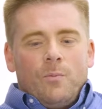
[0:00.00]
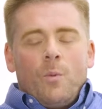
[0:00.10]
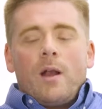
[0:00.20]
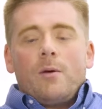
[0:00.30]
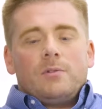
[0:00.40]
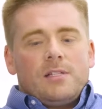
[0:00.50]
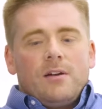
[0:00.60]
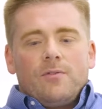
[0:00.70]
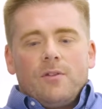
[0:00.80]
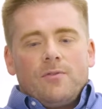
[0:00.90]
when I was
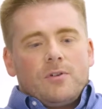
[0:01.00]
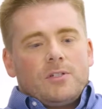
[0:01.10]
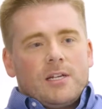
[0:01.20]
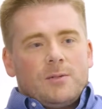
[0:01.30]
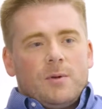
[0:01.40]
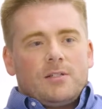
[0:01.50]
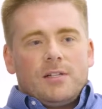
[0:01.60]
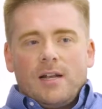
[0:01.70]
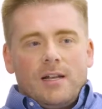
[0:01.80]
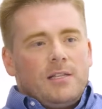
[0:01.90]
there for the first 6 months
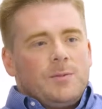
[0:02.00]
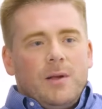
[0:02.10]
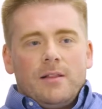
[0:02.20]
and I didn't speak